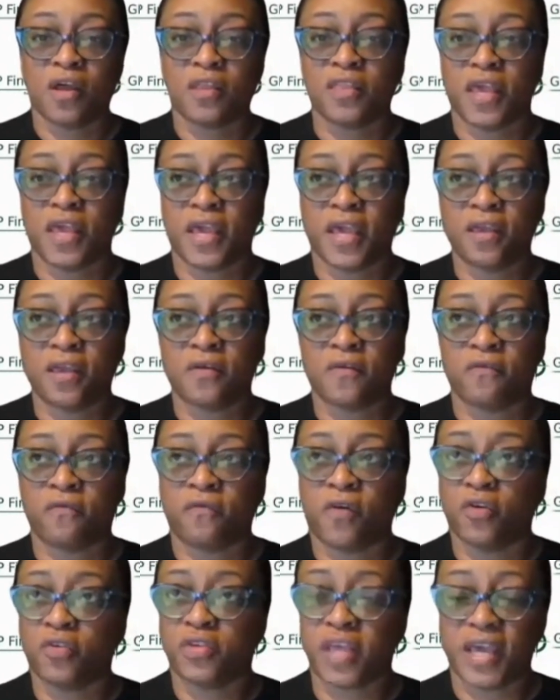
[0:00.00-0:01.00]
that
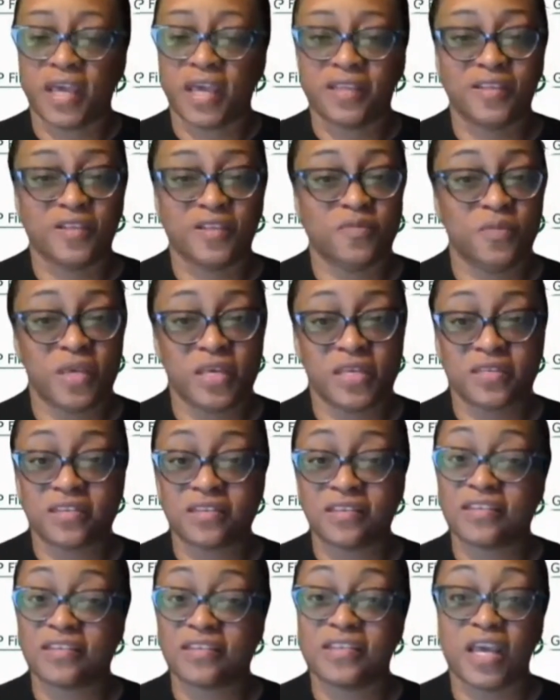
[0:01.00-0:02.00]
folks had these
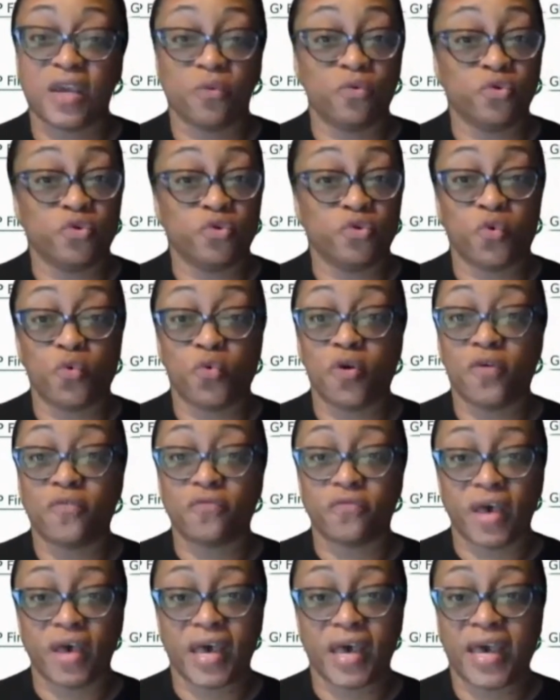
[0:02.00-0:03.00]
businesses, they were doing
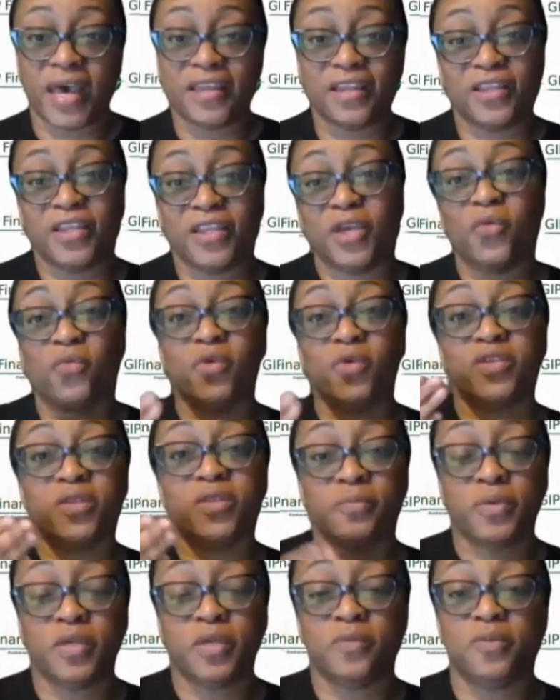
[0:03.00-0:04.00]
fine, and then once
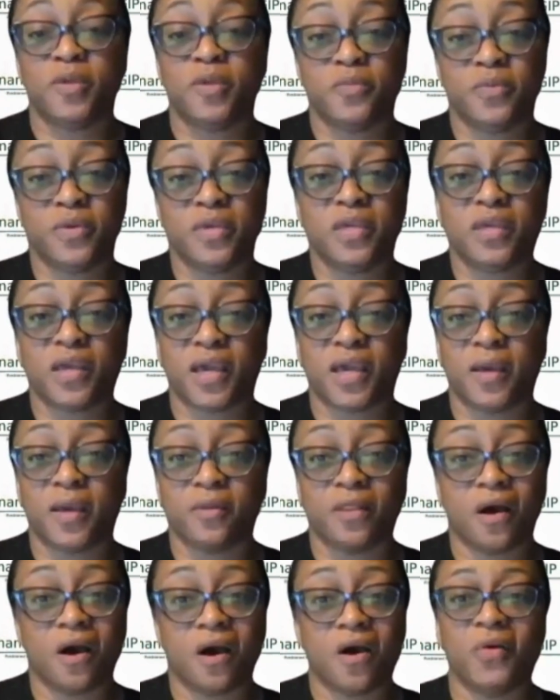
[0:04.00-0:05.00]
the PPP came
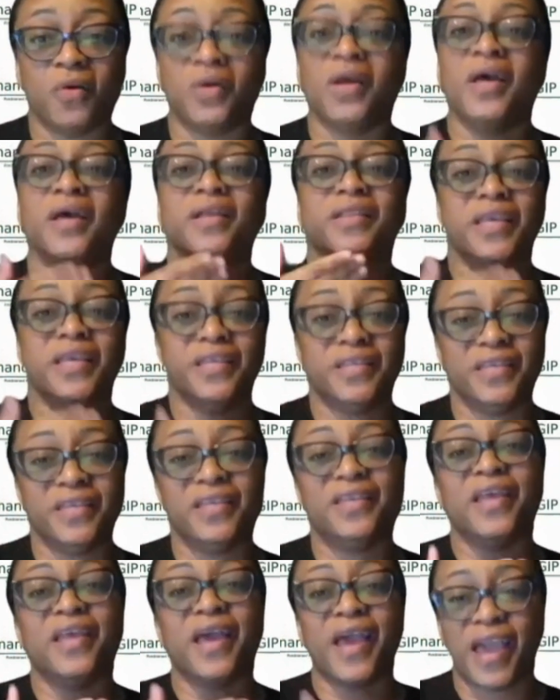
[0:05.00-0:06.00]
along, they
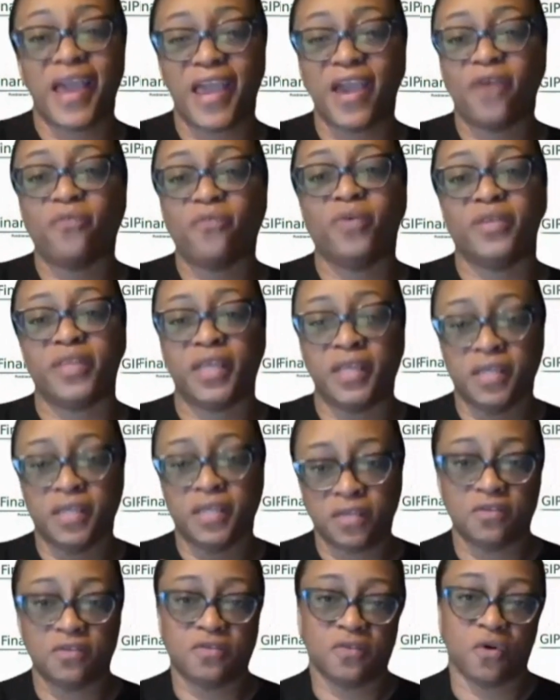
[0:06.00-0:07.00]
didn't have what they
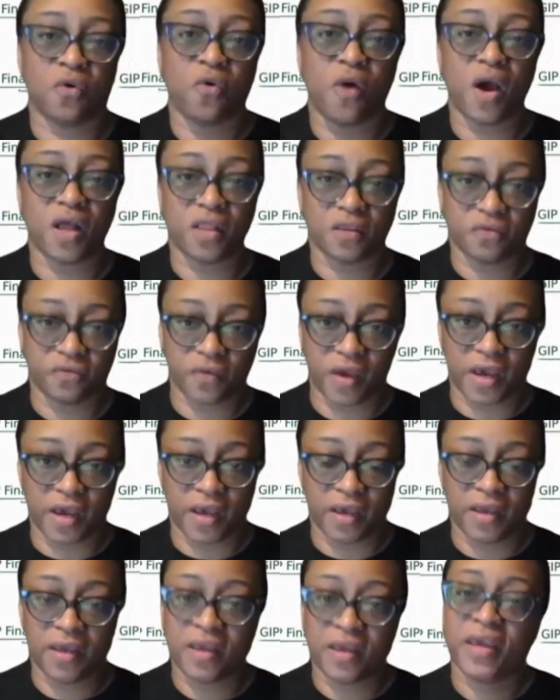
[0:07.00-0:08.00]
needed to
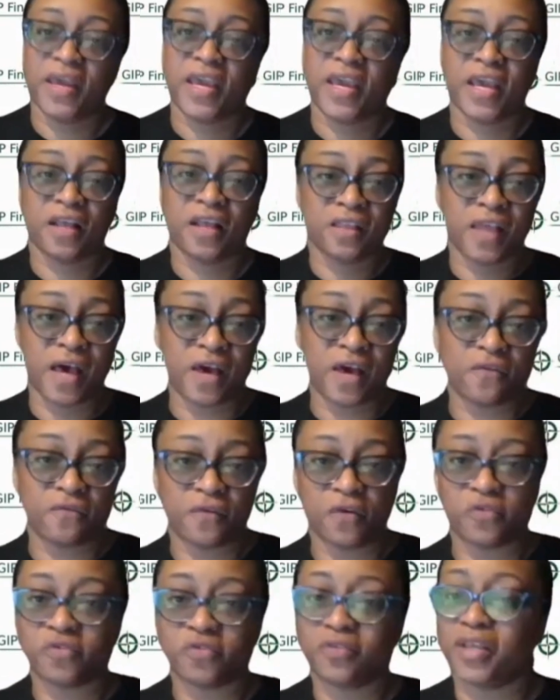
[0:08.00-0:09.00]
qualify. And a lot of
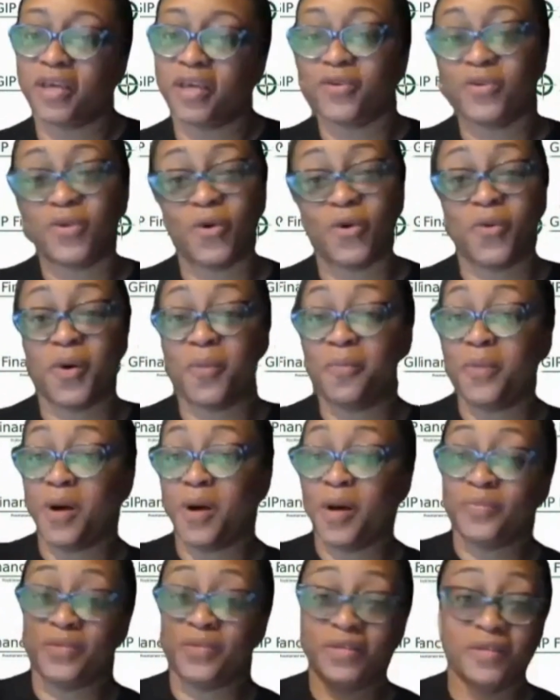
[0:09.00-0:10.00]
folks was like, you know what,
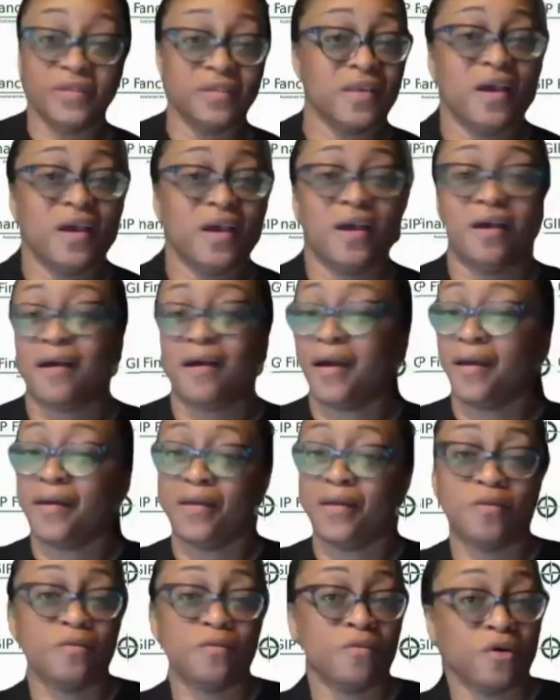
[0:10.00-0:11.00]
bump this, I
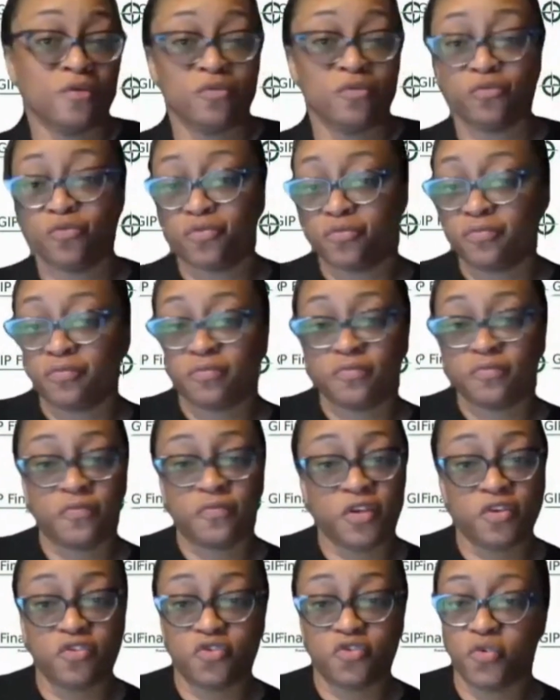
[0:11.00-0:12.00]
ain't gonna
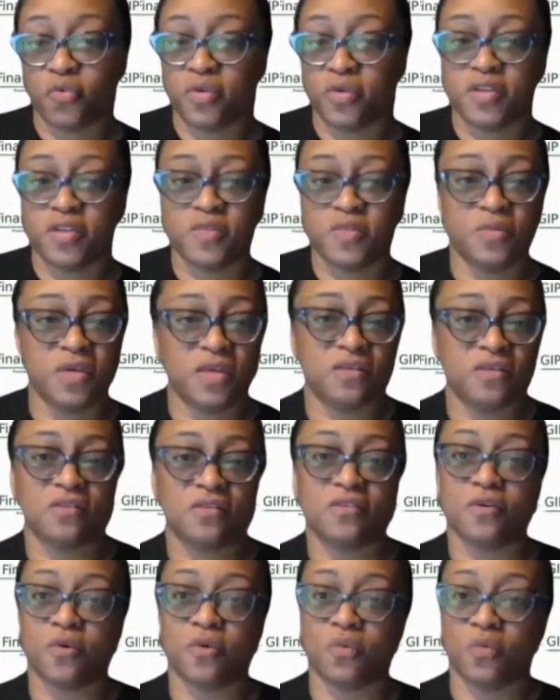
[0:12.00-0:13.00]
finish doing this
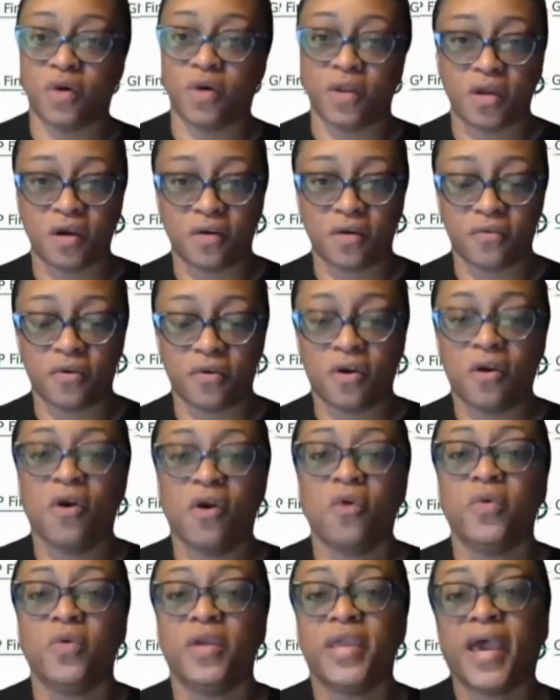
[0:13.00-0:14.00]
business or whatever.
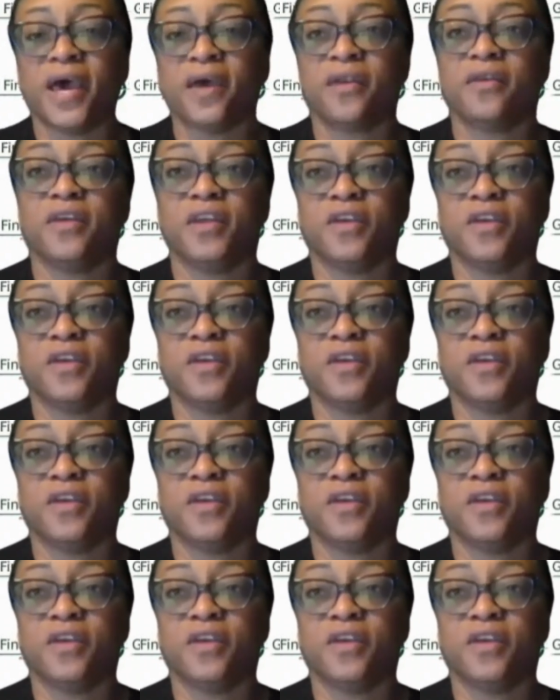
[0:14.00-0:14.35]
We gotta, if